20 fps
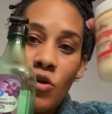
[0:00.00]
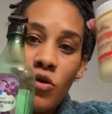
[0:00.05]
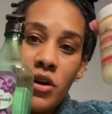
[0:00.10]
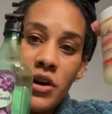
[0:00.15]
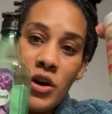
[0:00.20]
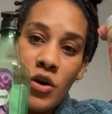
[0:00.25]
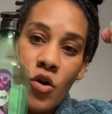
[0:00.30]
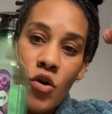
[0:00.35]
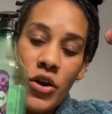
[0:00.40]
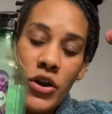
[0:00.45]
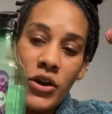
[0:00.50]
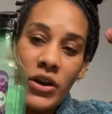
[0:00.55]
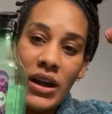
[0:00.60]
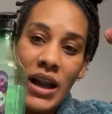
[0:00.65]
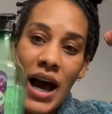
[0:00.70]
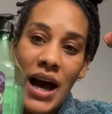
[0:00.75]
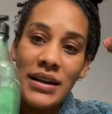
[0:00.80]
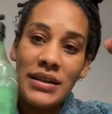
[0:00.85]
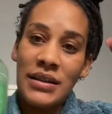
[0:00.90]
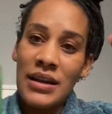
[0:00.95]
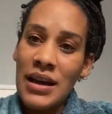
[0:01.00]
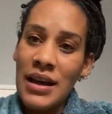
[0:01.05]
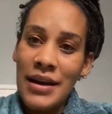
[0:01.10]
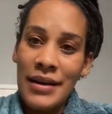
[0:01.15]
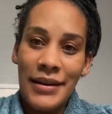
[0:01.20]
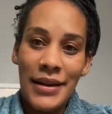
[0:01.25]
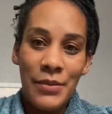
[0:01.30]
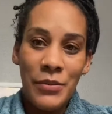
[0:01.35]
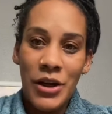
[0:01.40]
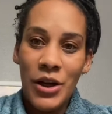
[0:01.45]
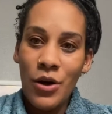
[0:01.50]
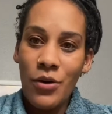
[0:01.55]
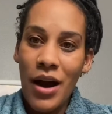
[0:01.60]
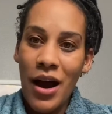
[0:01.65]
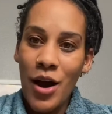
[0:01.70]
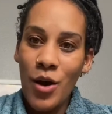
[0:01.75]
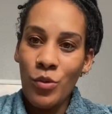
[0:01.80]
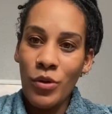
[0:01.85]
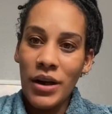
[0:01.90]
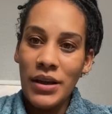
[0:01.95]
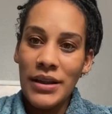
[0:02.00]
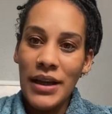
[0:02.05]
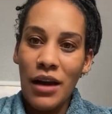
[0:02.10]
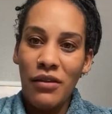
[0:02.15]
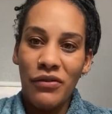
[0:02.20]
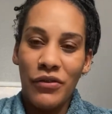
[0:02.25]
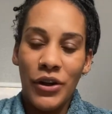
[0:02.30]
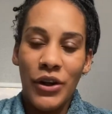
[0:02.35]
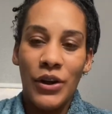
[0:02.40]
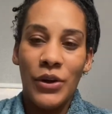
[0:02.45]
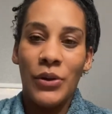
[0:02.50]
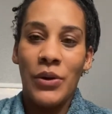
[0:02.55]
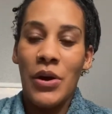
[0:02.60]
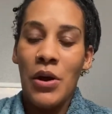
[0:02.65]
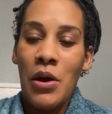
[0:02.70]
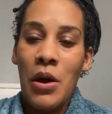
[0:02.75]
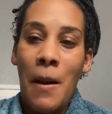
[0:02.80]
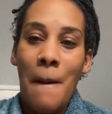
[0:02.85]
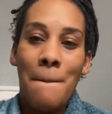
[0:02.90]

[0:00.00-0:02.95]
oil on your locks, let me know how it worked out for you.